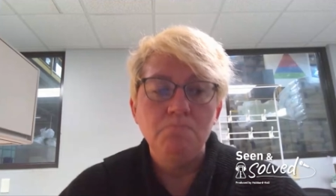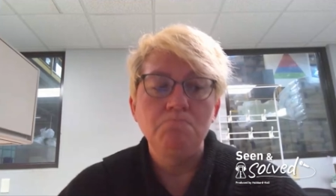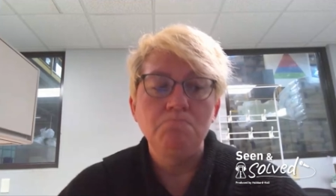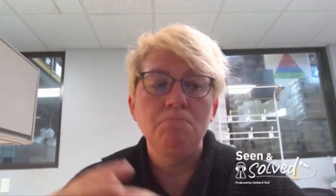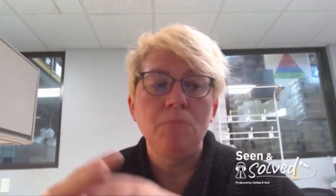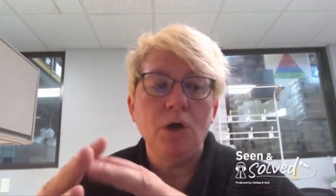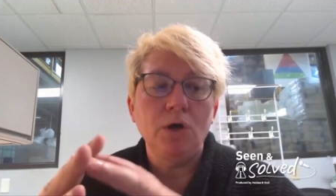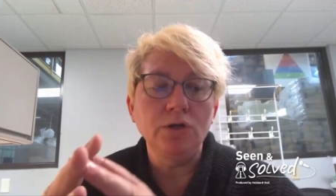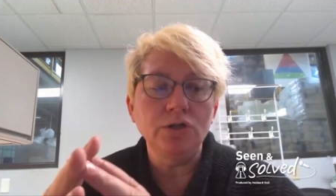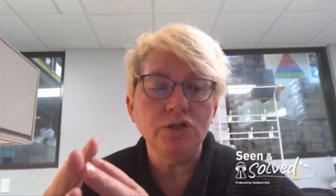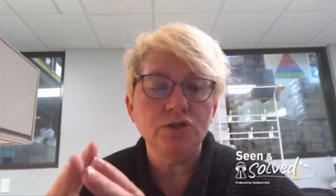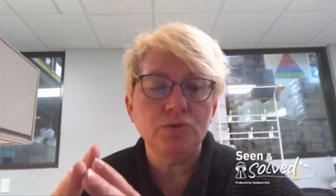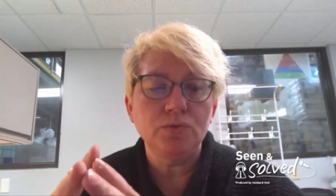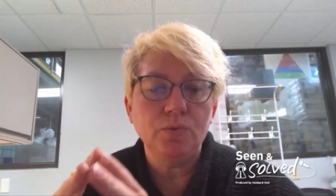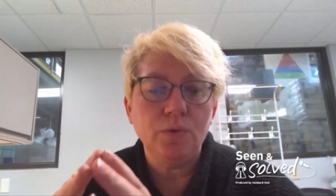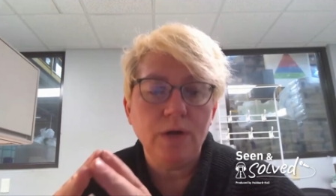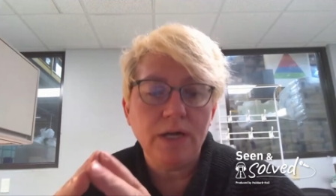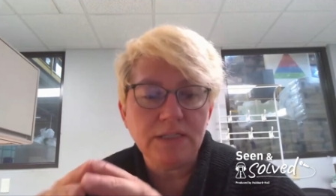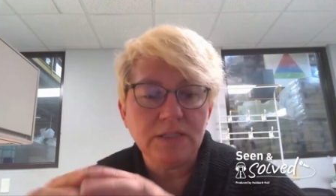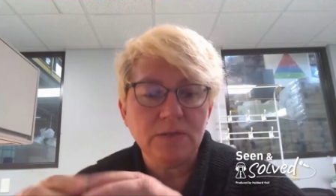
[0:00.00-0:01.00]
Most
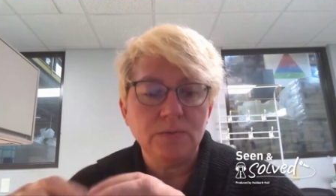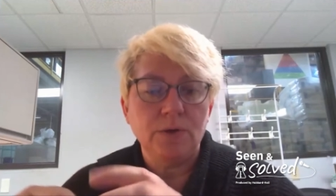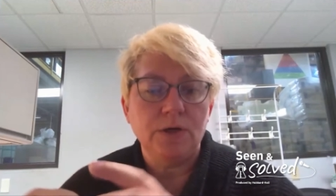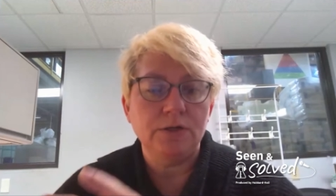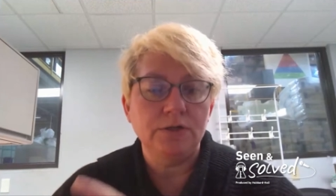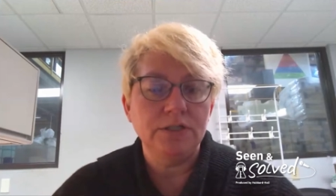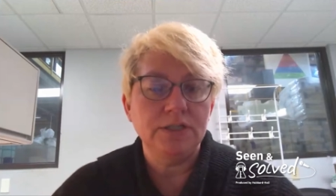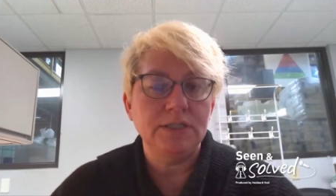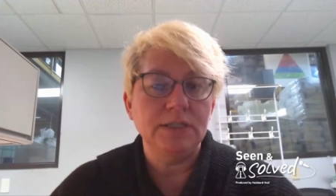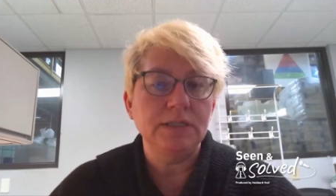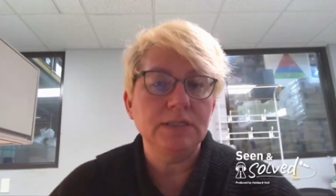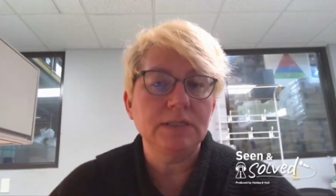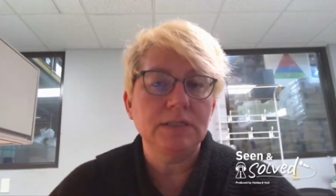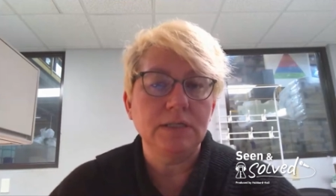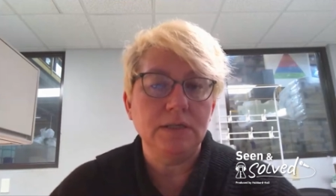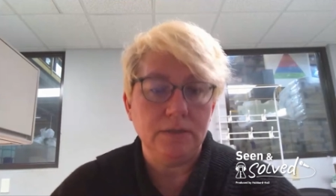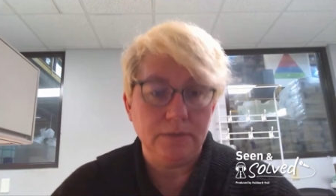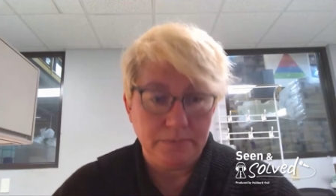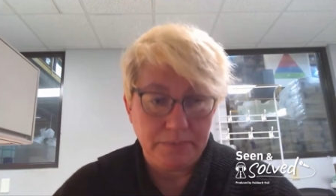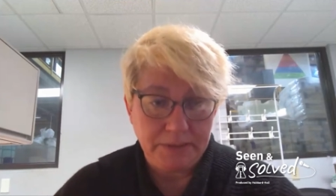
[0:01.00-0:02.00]
wastewater
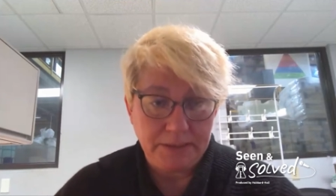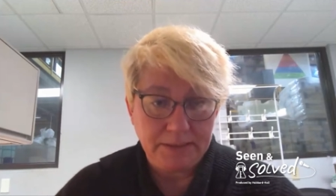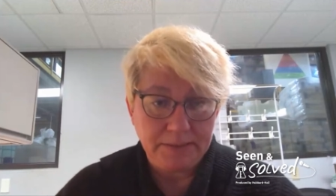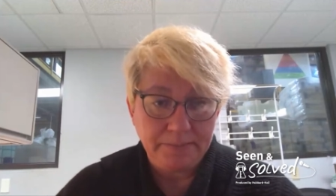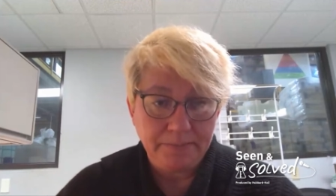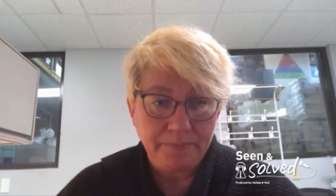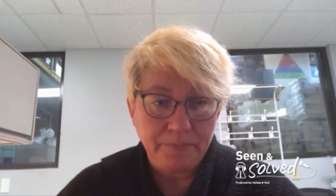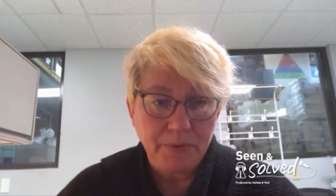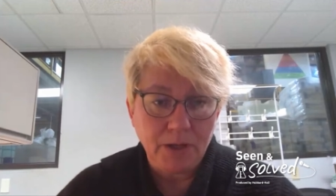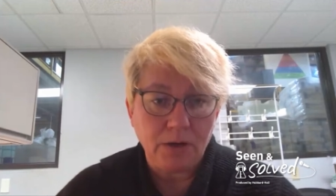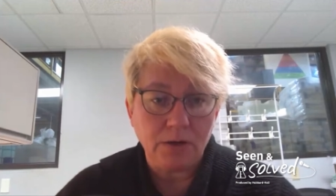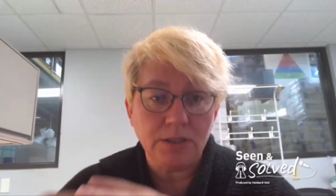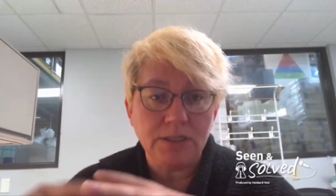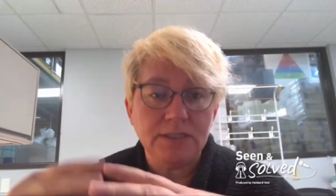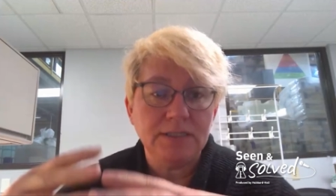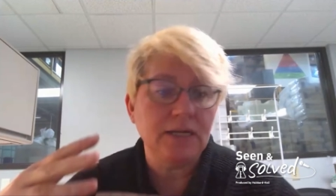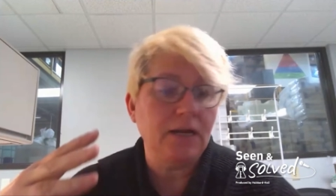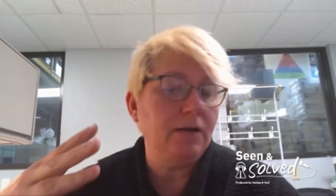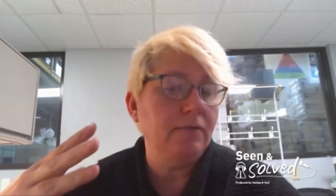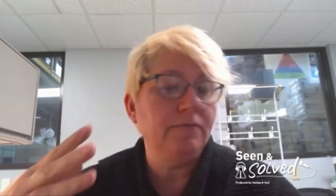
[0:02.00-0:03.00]
systems are
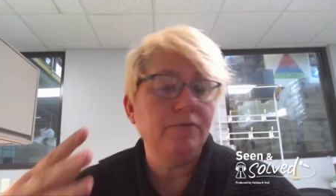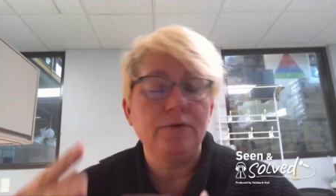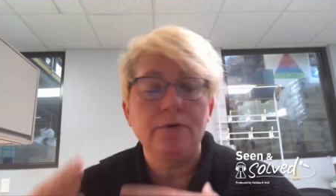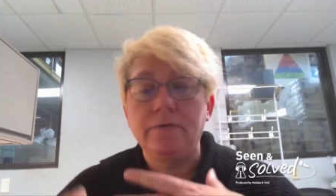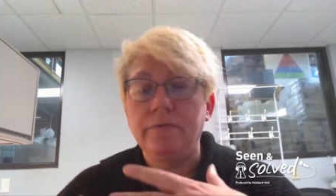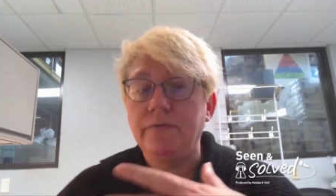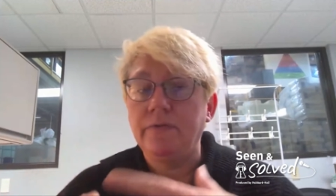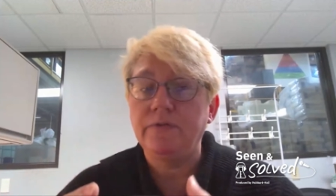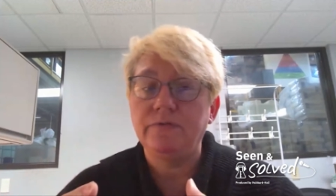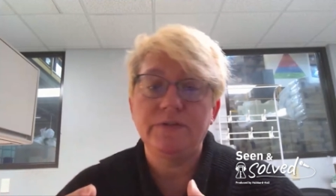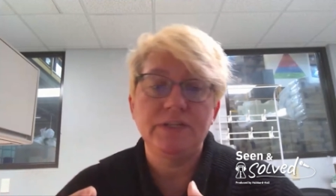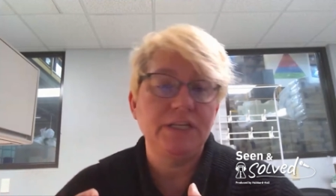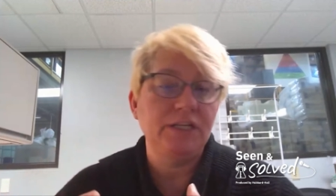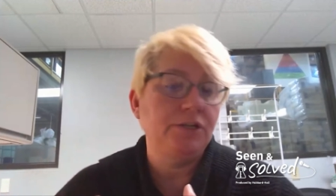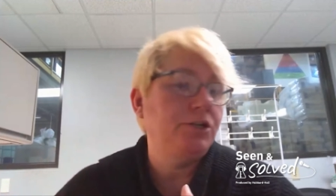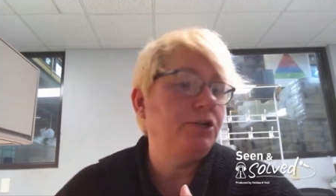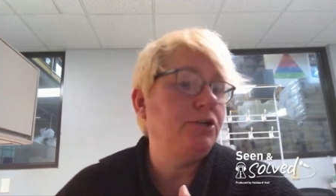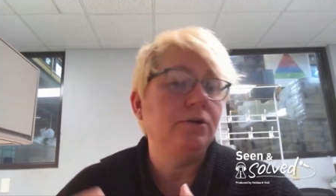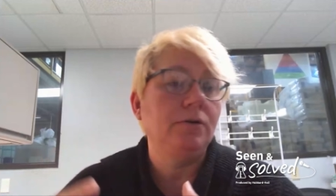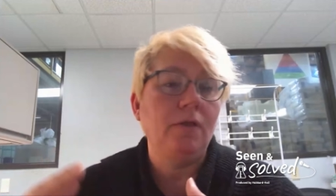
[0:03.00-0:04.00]
designed for a
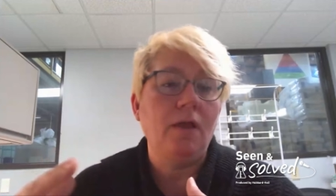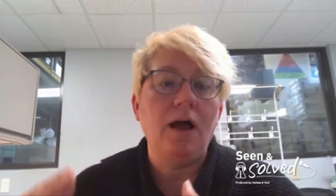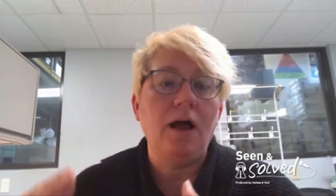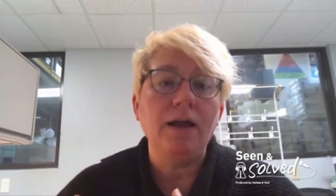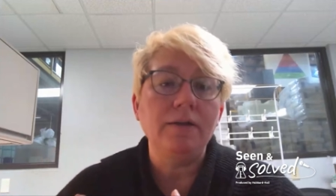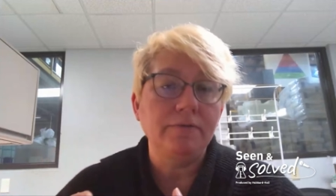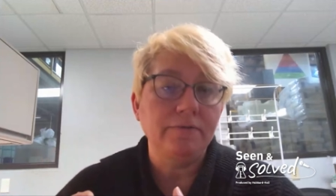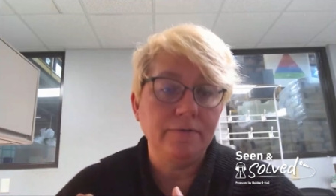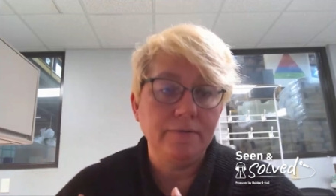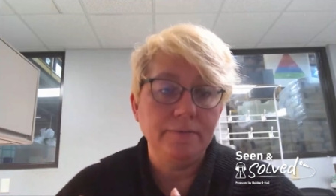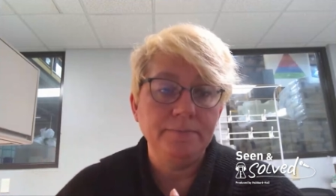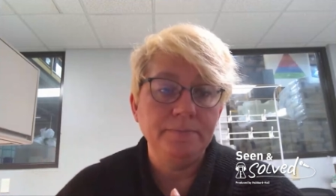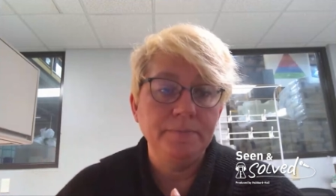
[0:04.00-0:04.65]
15-year life.